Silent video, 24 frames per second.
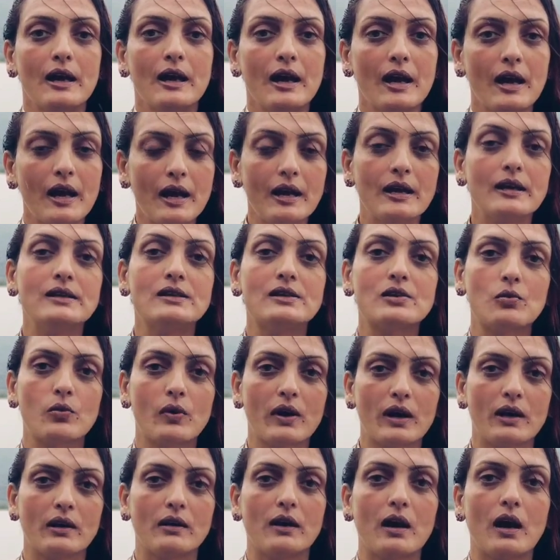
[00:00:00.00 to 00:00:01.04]
his
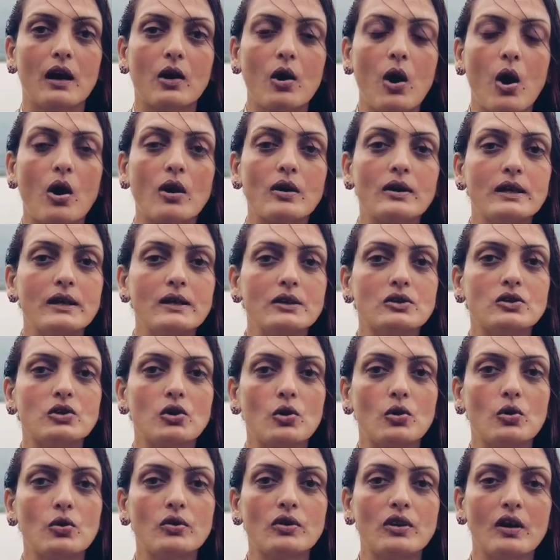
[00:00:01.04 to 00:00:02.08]
will, according
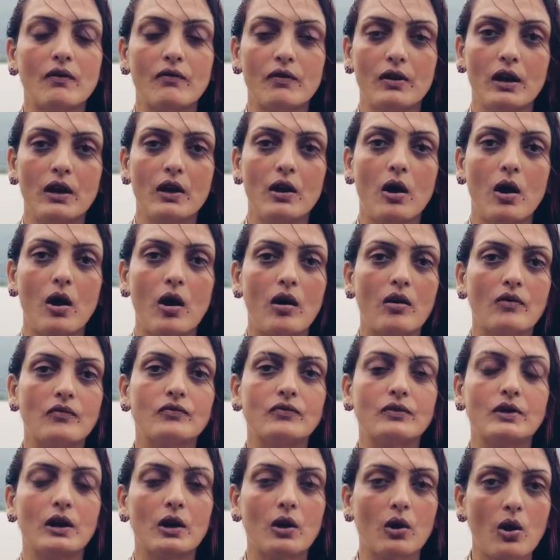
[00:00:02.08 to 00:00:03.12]
to the will
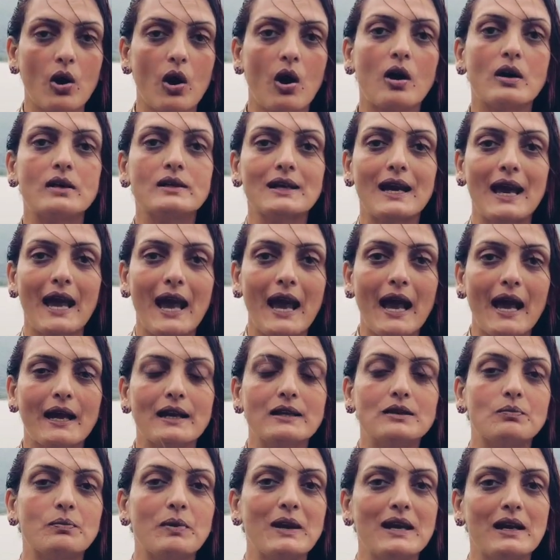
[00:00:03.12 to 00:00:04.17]
of the Lord
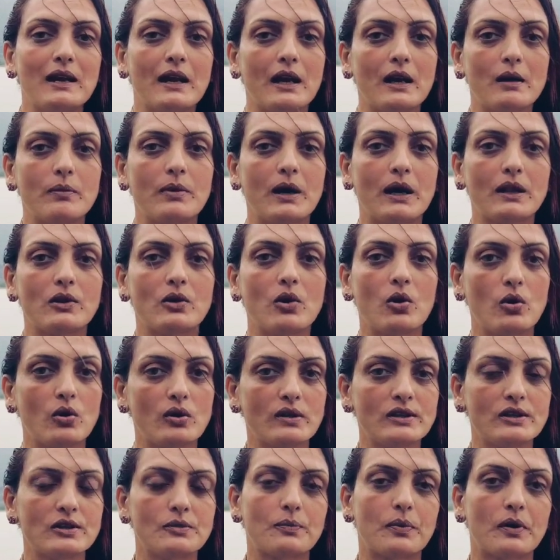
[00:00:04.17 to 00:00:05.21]
and being led by the
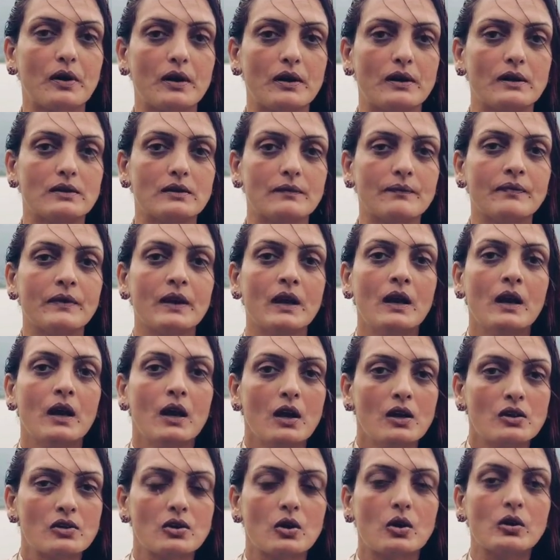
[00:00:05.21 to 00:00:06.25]
Holy Spirit.
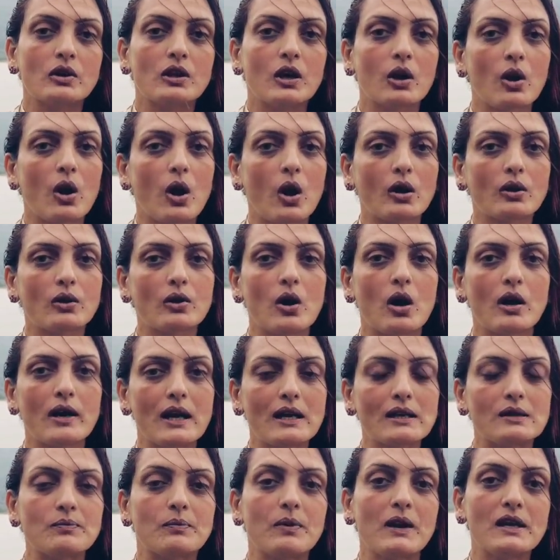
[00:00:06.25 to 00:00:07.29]
So the Lord God
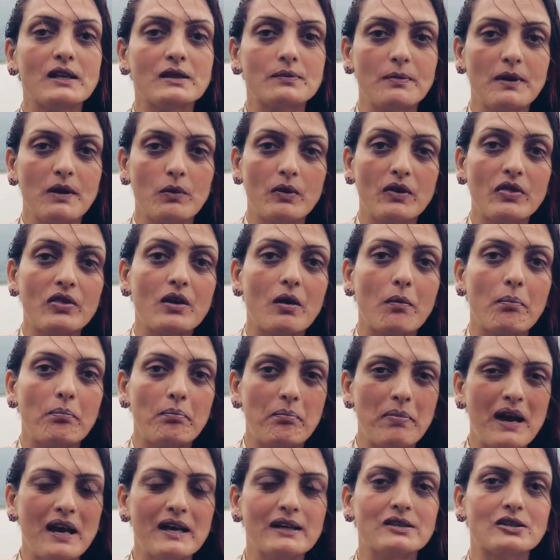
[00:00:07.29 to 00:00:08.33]
has blessed me with the
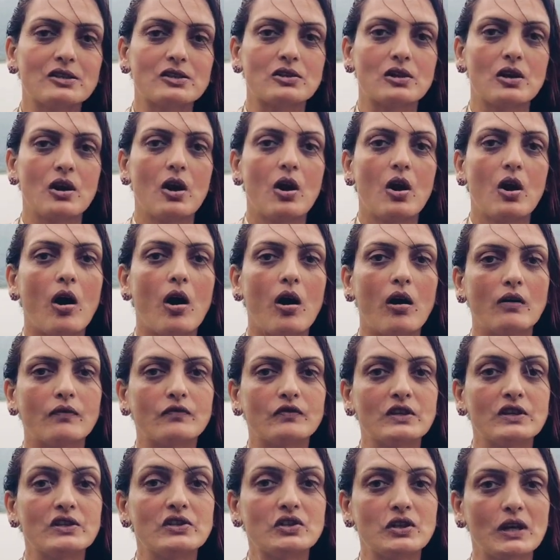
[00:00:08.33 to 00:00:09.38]
best of
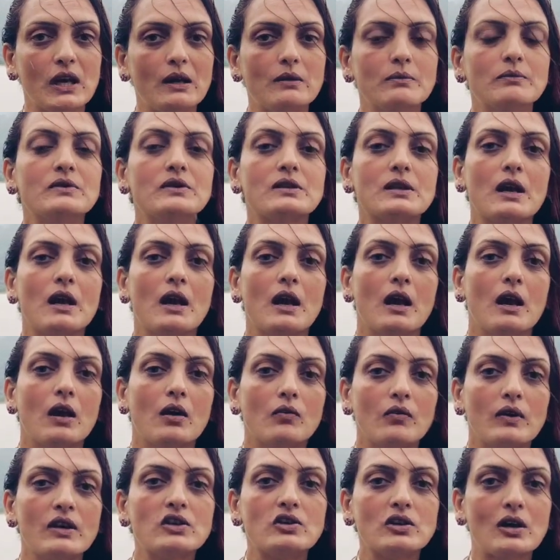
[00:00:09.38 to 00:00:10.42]
the gems
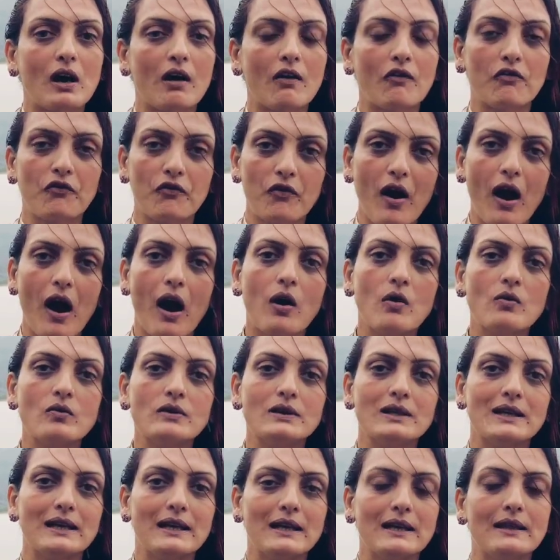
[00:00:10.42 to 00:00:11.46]
which are
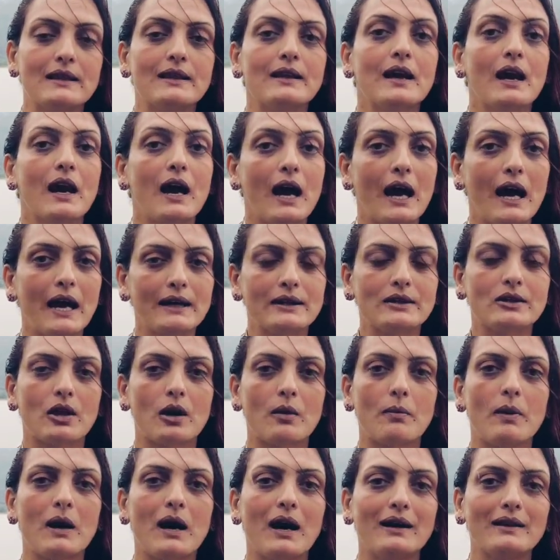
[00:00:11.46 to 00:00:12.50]
found in
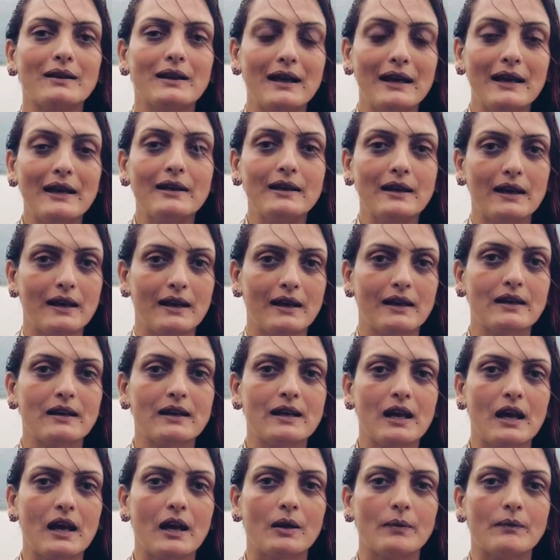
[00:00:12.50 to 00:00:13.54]
Hyderabad in
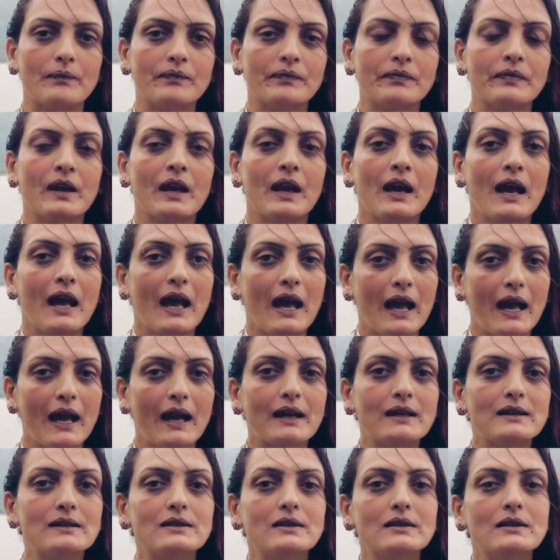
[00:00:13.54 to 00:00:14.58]
India.
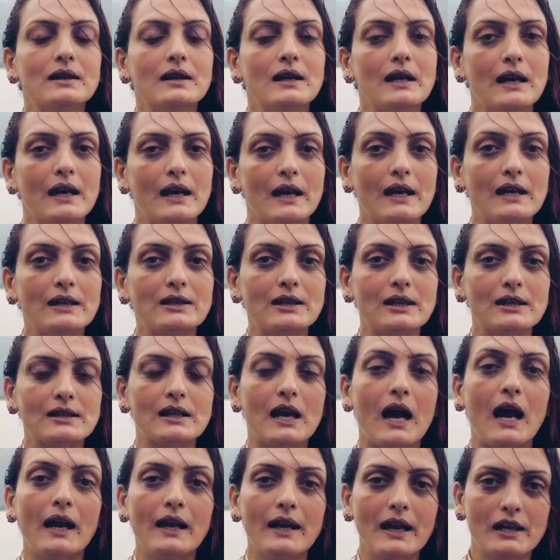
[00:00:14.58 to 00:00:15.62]
And it is
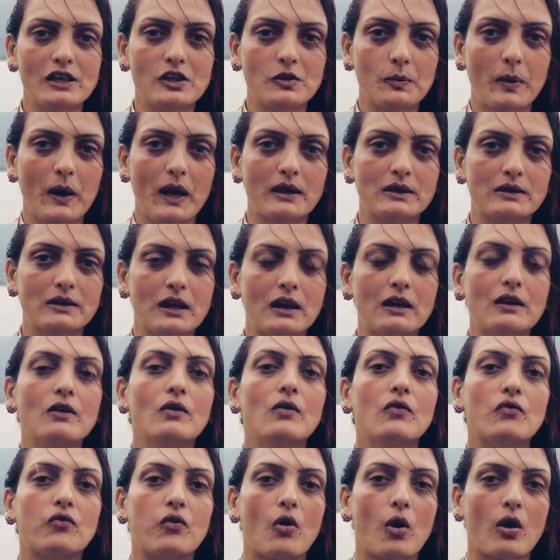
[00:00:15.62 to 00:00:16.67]

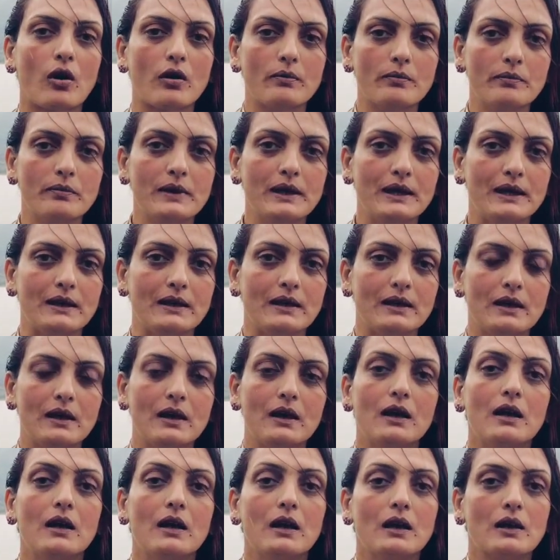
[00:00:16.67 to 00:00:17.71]
unexpected for me.
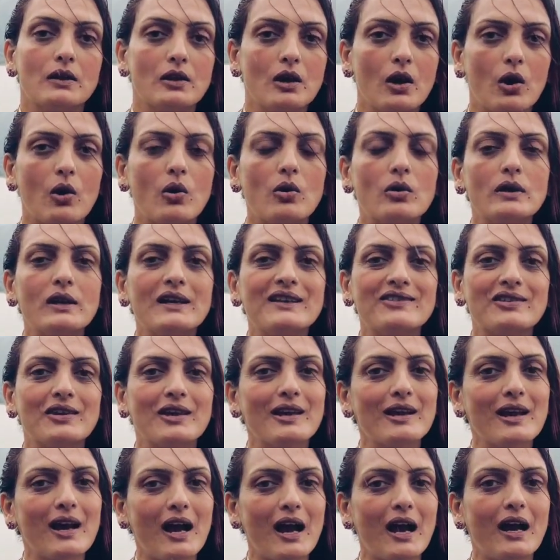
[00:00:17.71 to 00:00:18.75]
The only
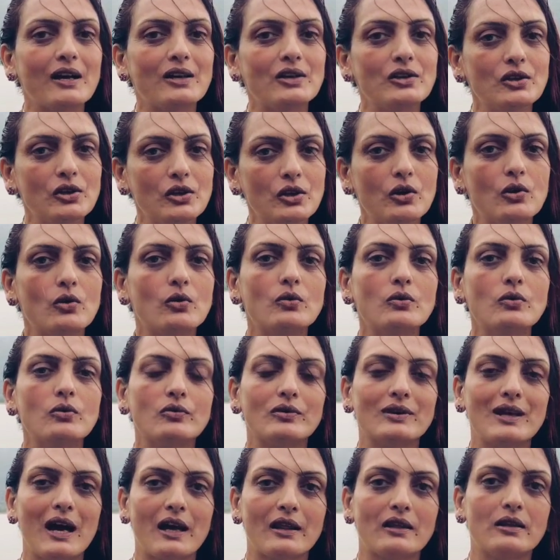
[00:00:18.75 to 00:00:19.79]
thing I knew
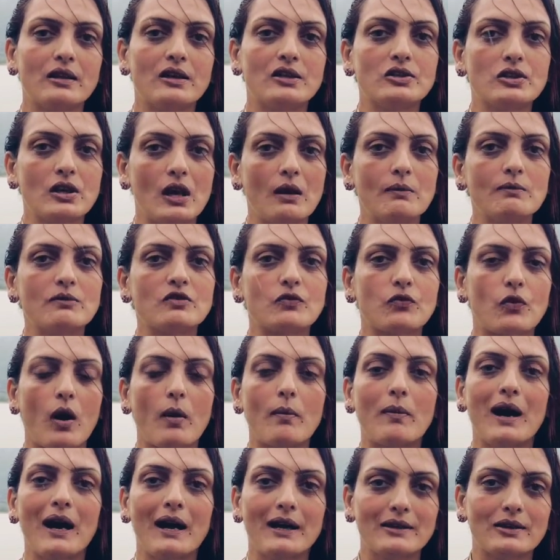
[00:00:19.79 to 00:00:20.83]
that the gems from
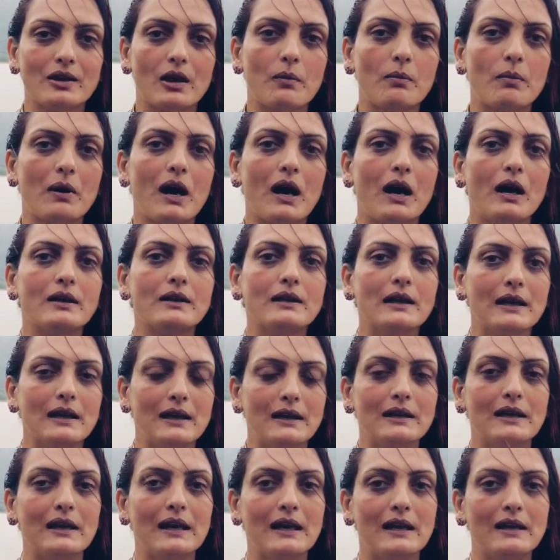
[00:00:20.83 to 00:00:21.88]
Hyderabad
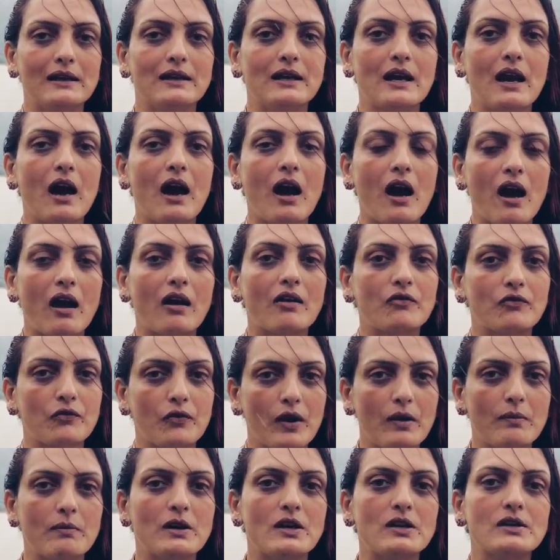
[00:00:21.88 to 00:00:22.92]
in India are
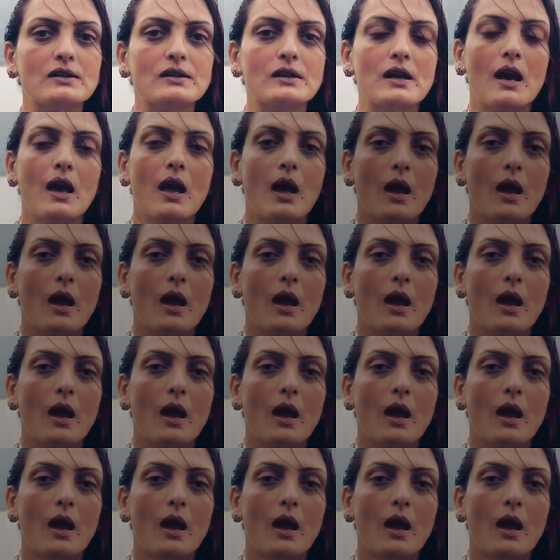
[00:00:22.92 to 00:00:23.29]
famous.